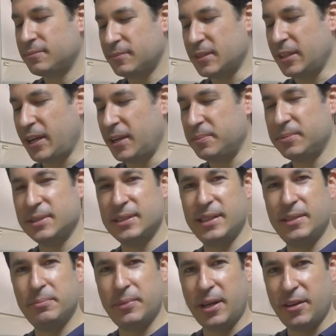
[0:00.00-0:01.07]
Alright,
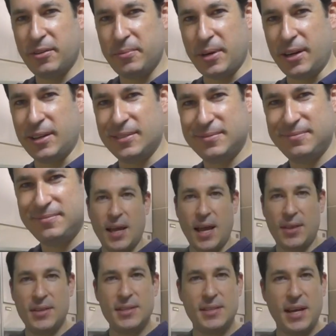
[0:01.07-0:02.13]
getting better and better.
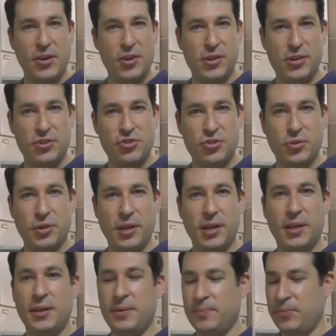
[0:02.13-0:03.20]
And this is how you can
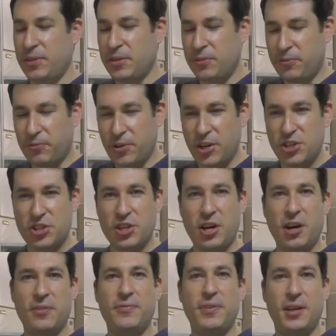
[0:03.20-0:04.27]
enjoy fresh
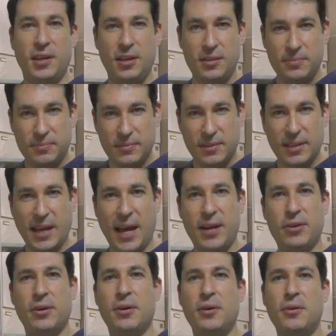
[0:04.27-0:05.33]
coffee
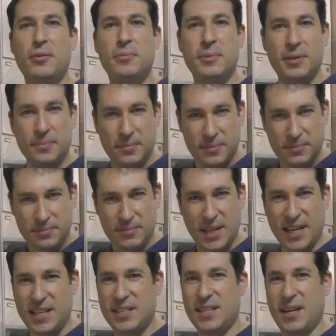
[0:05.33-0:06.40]
at home
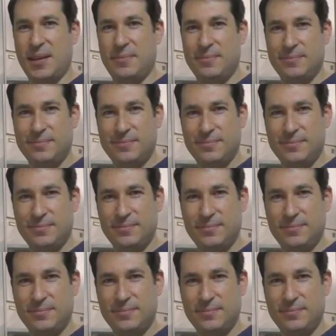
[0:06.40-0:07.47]
anytime.
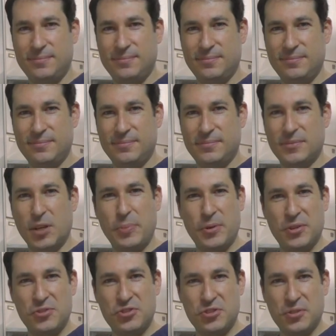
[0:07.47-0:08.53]
Hope
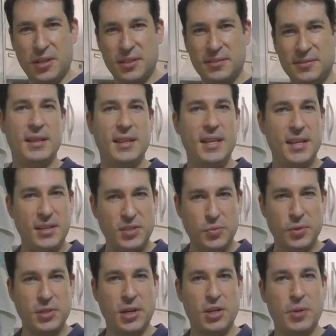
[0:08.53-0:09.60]
you enjoyed. This
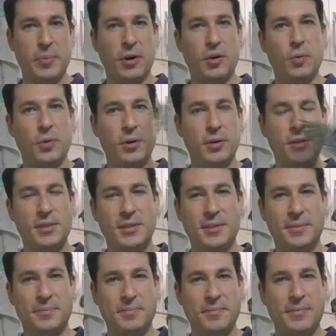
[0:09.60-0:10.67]
was On Your Mark World.
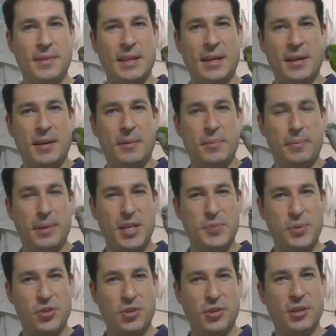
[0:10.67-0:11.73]
Please
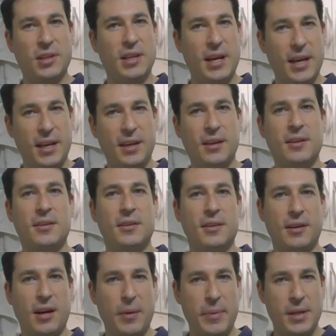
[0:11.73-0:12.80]
be sure to like,
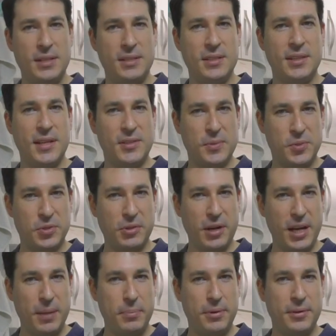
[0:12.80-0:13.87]
comment, and
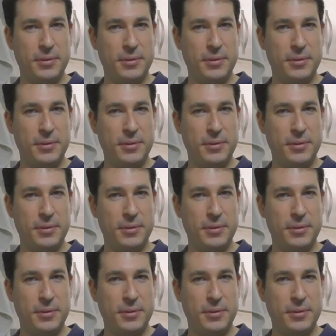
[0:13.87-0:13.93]
subscribe.